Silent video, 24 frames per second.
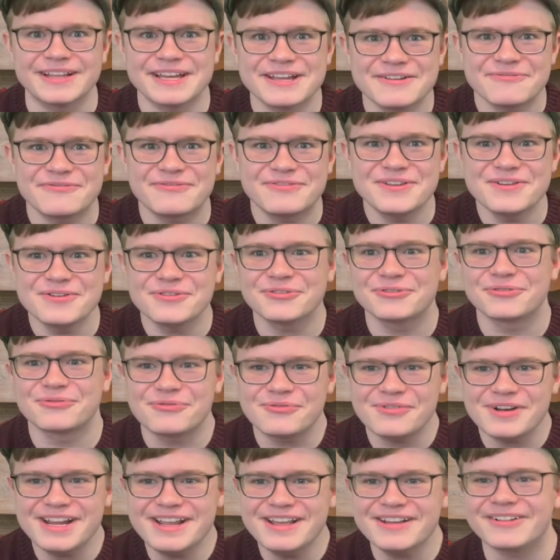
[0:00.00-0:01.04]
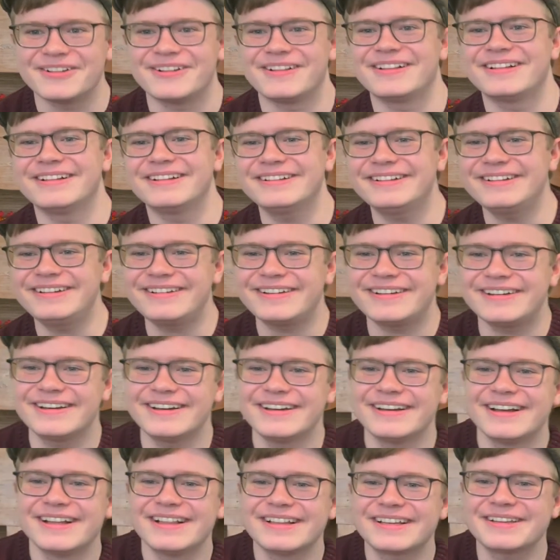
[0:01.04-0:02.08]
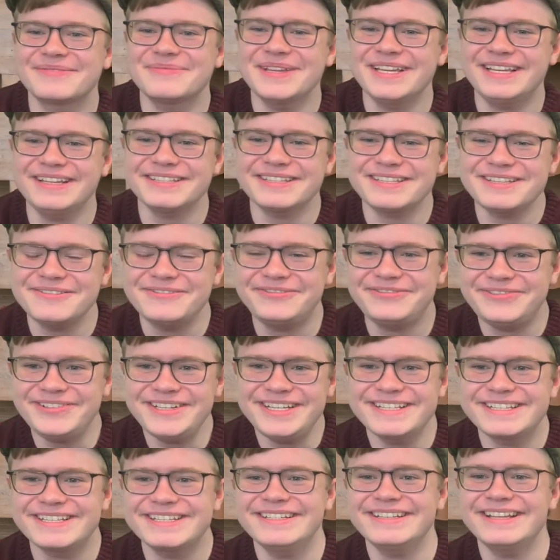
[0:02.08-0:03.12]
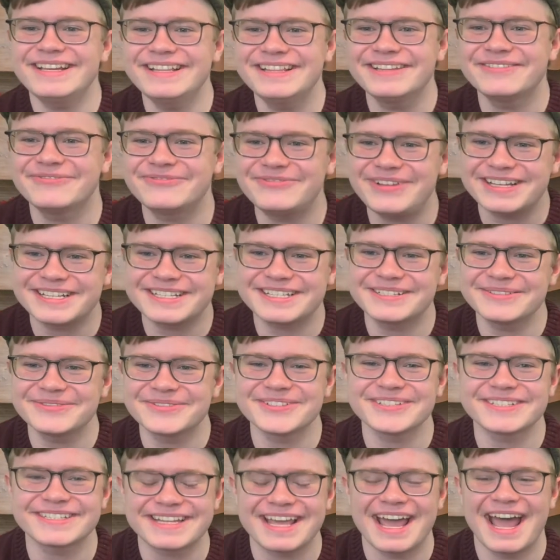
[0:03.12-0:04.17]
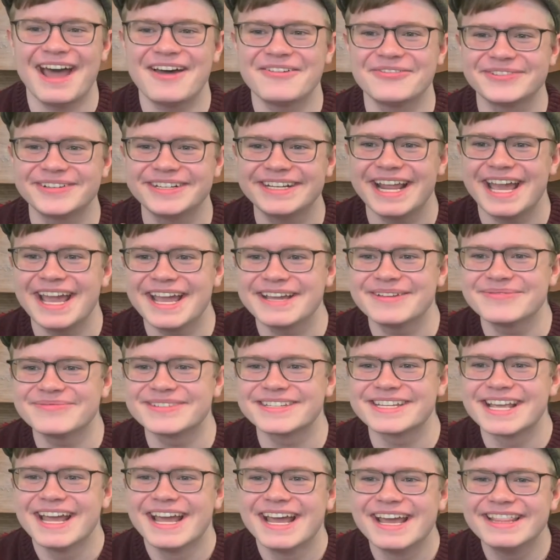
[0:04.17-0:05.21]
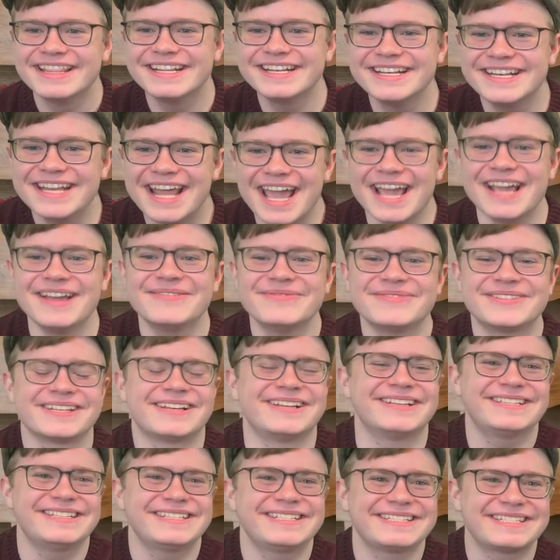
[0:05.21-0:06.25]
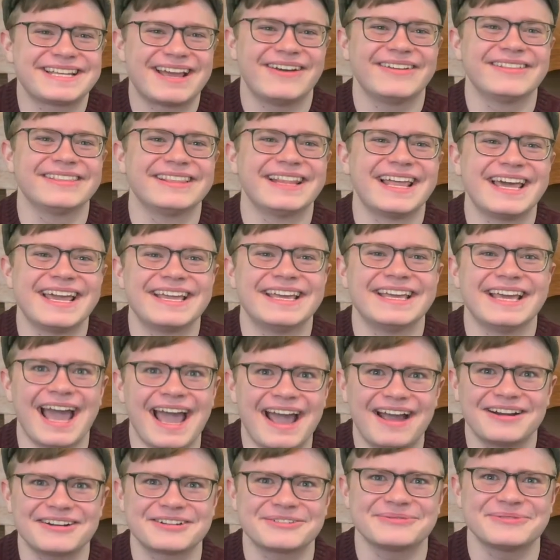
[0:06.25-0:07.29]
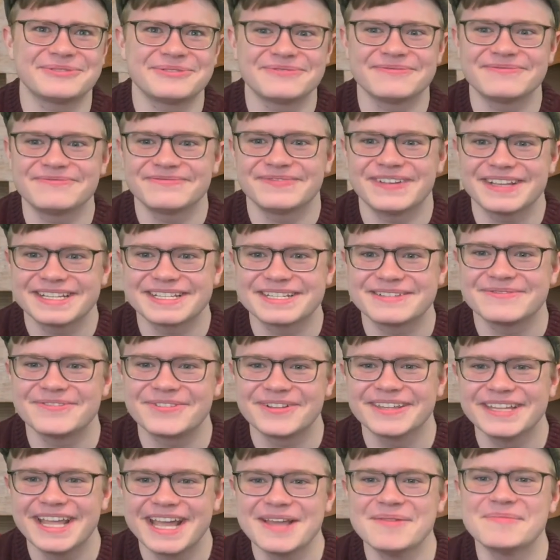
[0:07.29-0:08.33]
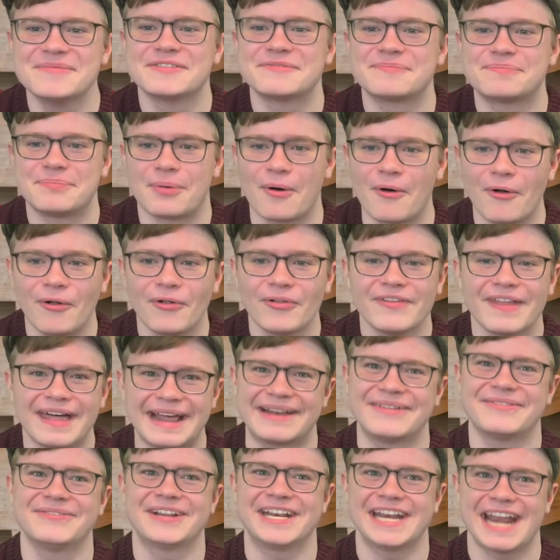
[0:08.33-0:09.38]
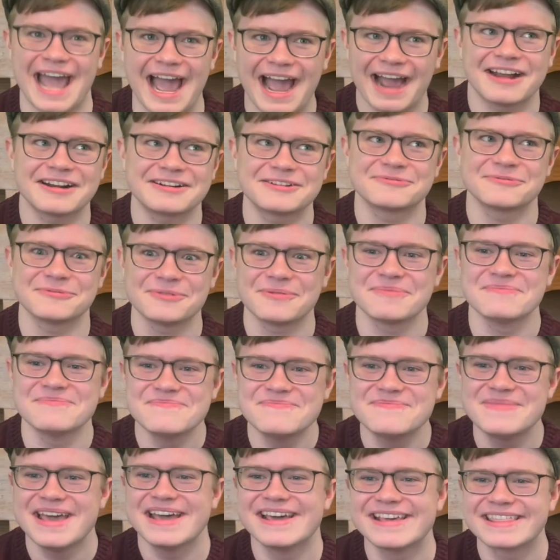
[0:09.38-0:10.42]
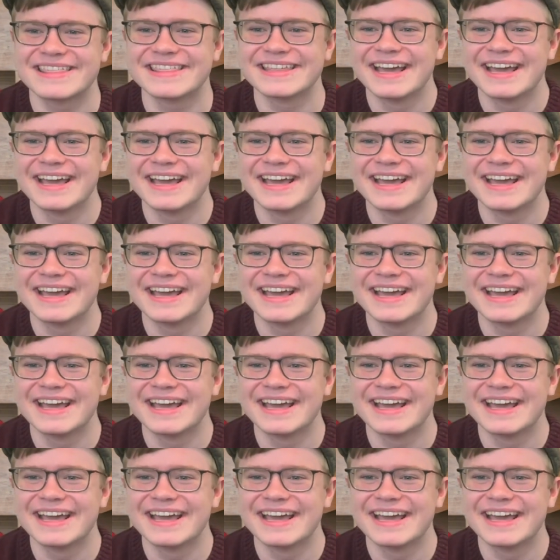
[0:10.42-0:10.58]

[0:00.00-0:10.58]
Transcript: It feels real. Ugh. Because the feasts and the festivals have names. The names all sound like actual festival names pulled out of an actual myth.